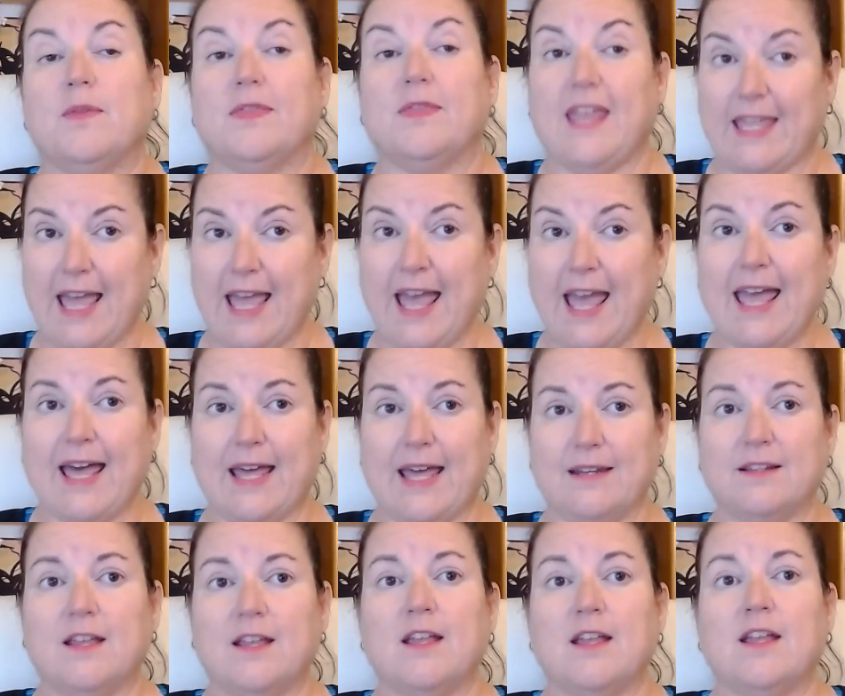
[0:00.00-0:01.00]
They
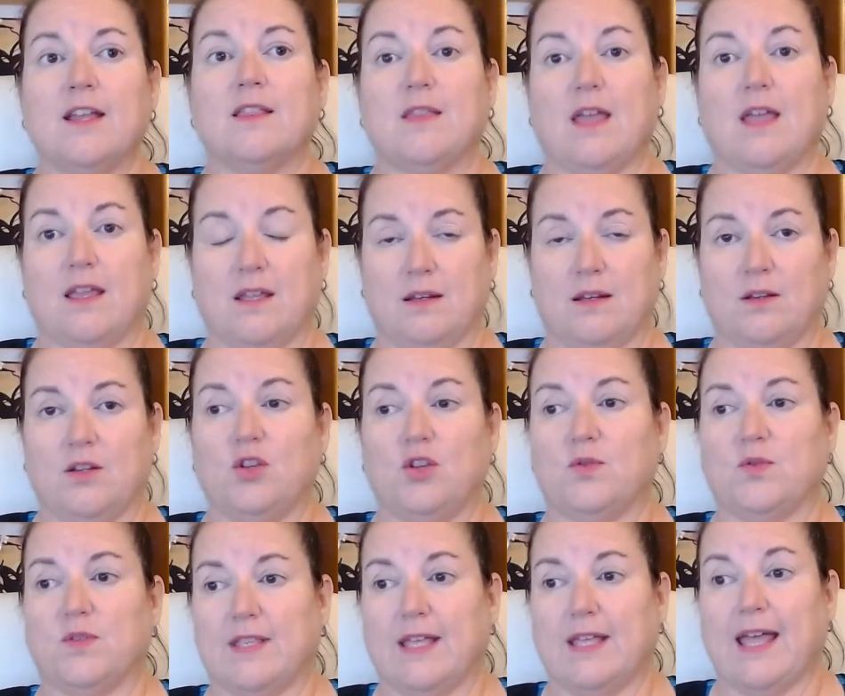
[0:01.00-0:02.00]
can
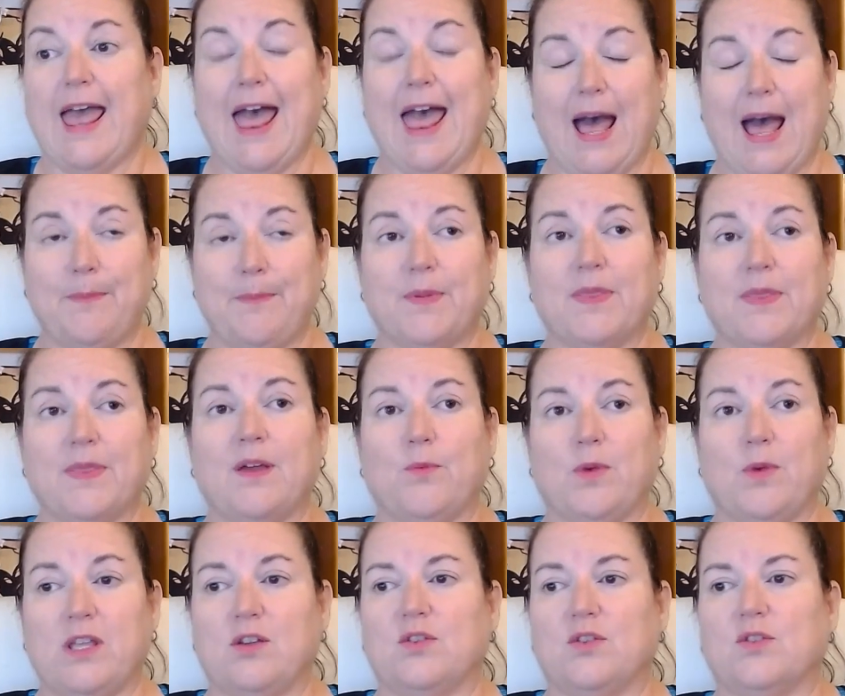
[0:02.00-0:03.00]
use the app that
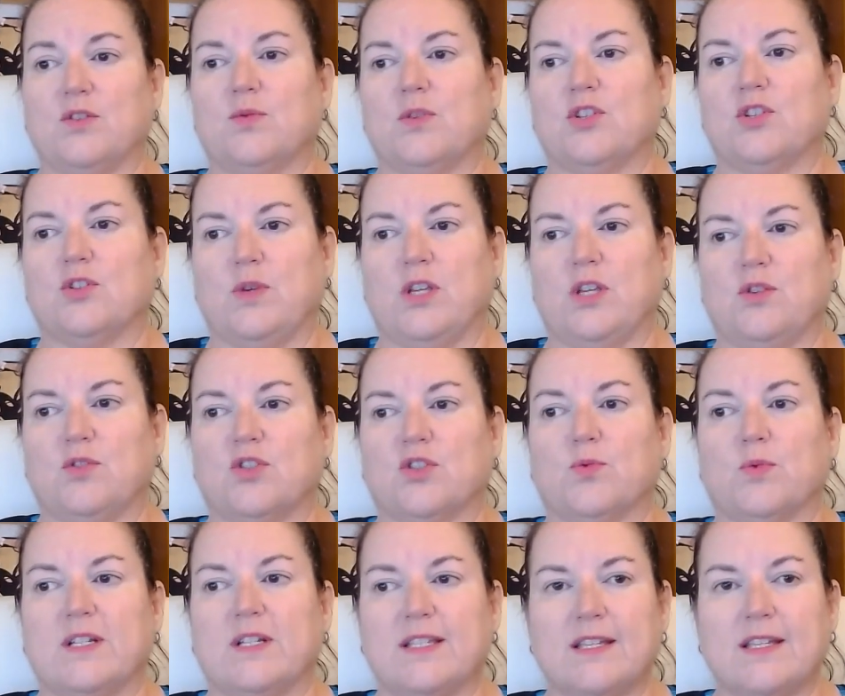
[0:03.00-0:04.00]
we use, which we use
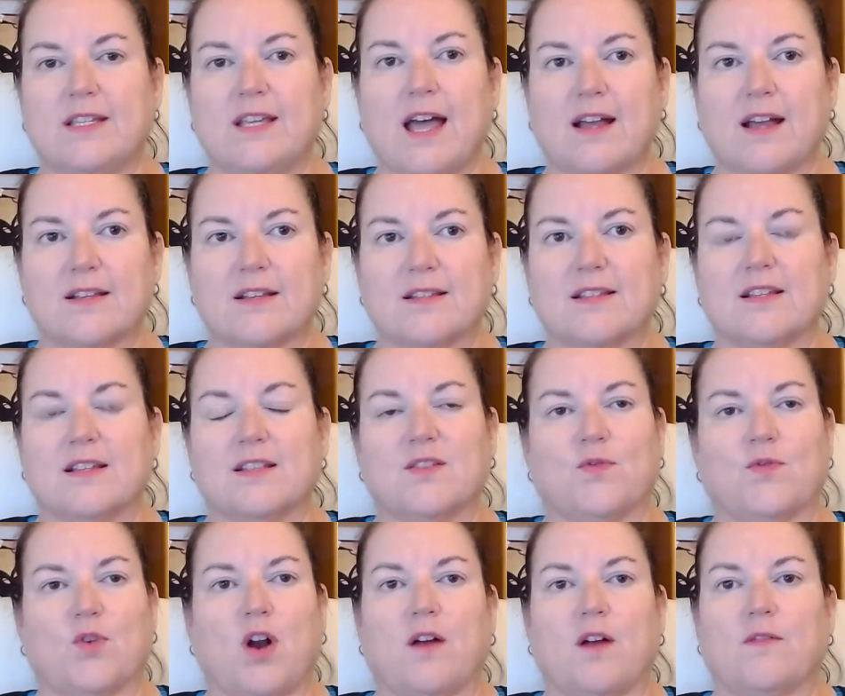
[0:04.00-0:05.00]
3CX. It's
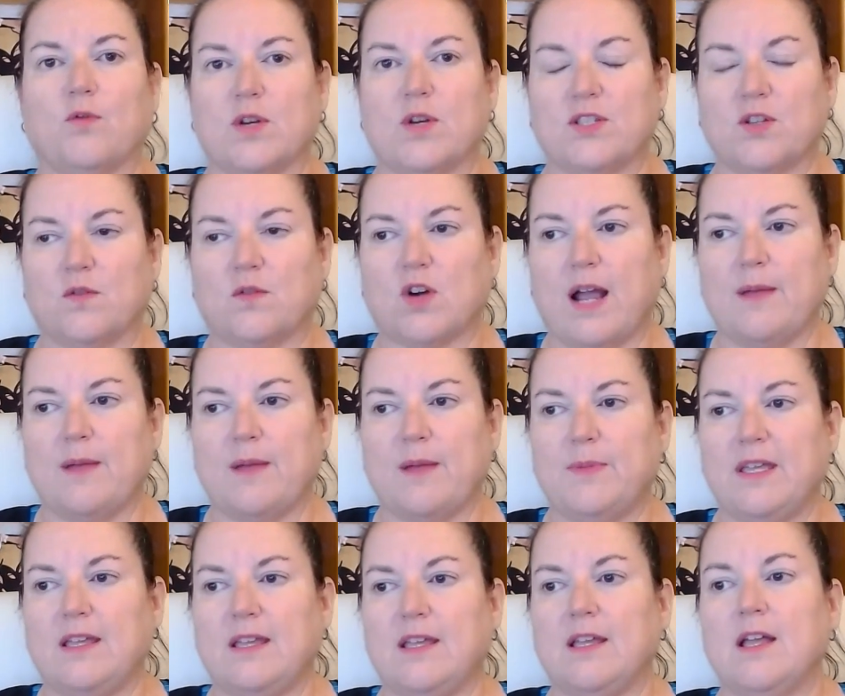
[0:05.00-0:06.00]
for our voice over
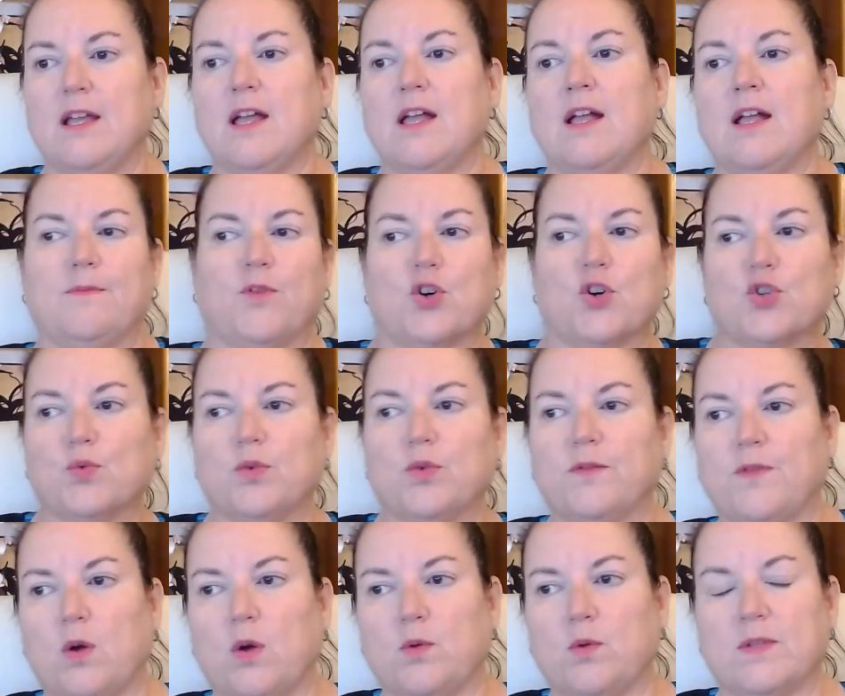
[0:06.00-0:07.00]
IP
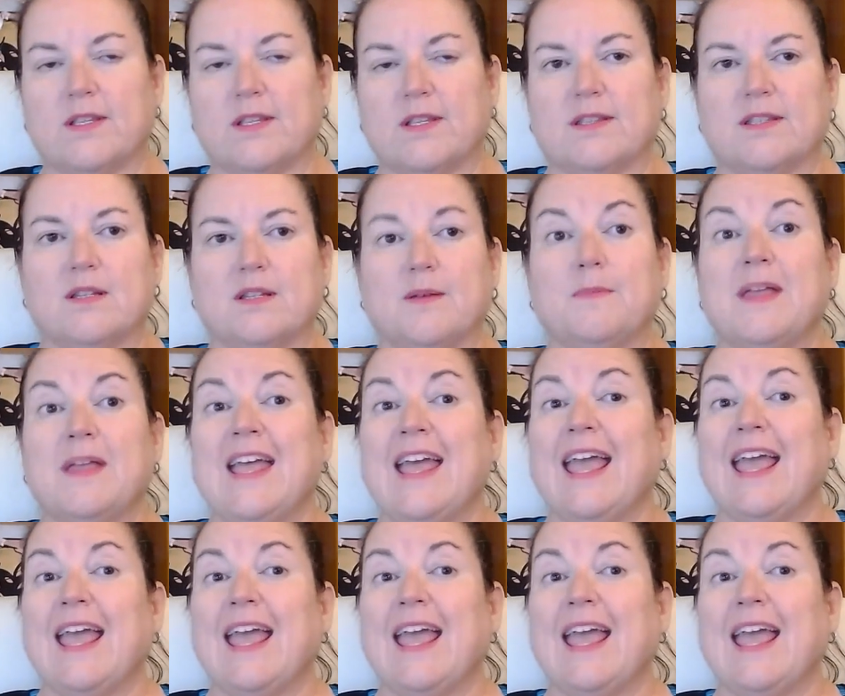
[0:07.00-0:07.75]
virtual phone system.